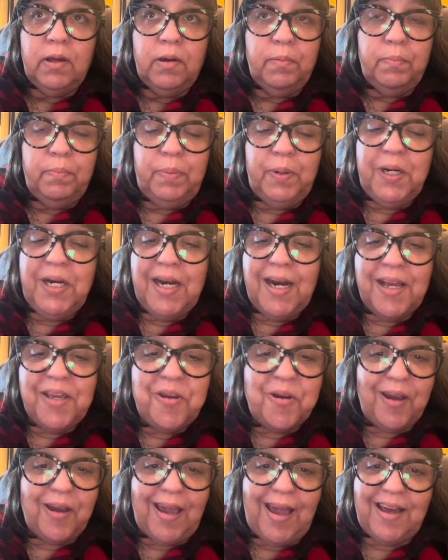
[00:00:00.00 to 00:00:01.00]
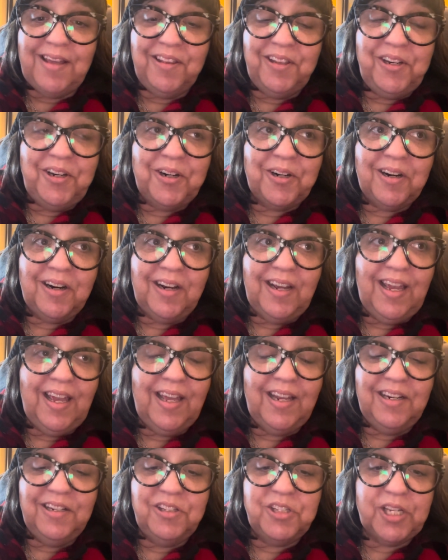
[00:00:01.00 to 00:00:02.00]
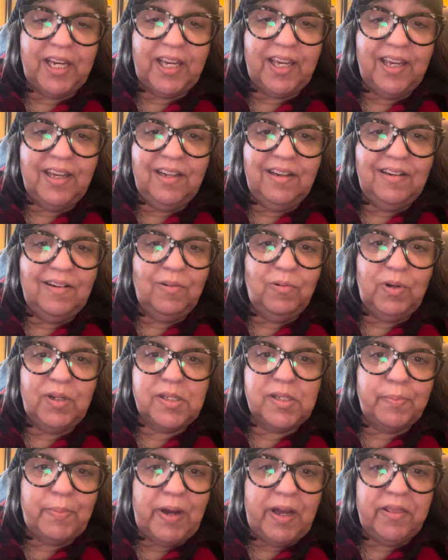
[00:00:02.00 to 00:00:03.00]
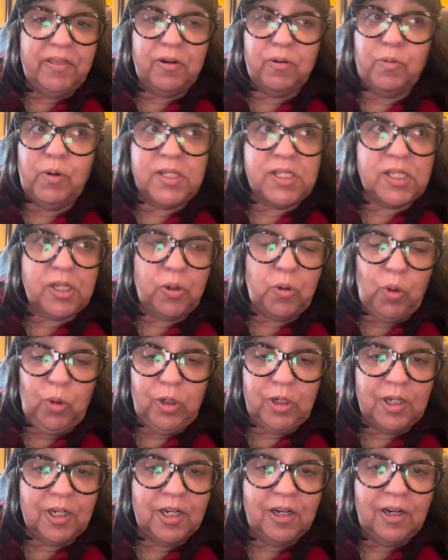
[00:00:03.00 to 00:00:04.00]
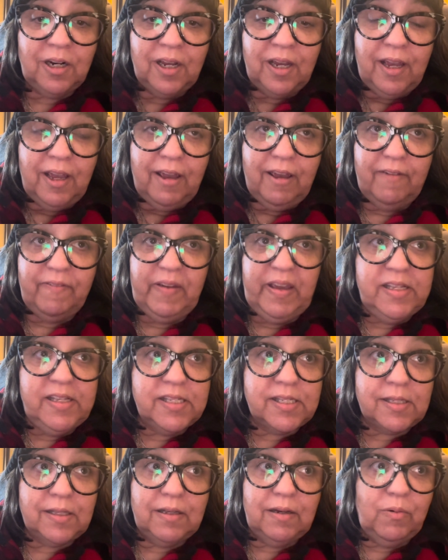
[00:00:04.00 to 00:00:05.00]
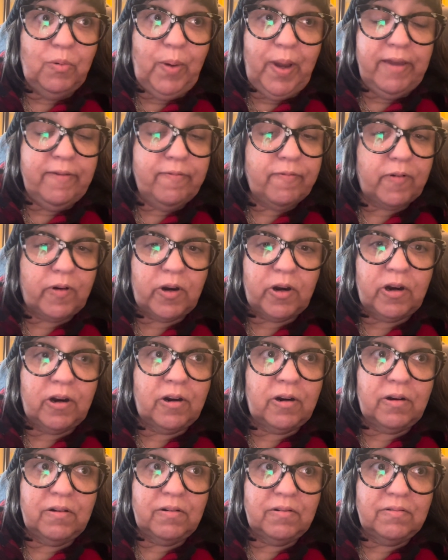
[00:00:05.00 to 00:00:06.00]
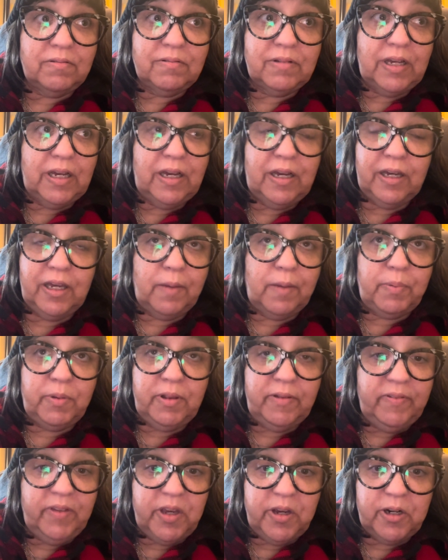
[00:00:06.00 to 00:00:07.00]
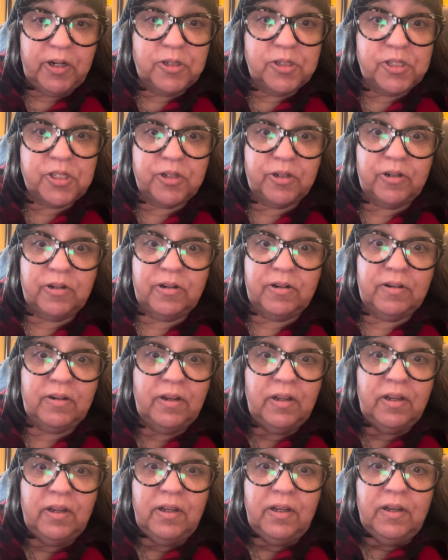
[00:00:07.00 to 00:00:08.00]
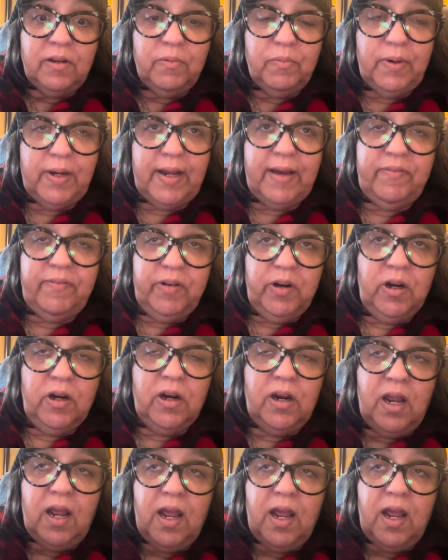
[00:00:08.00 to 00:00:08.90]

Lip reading: put it on your calendar and check it once a month or once a quarter if he's away for a couple of years or whatever,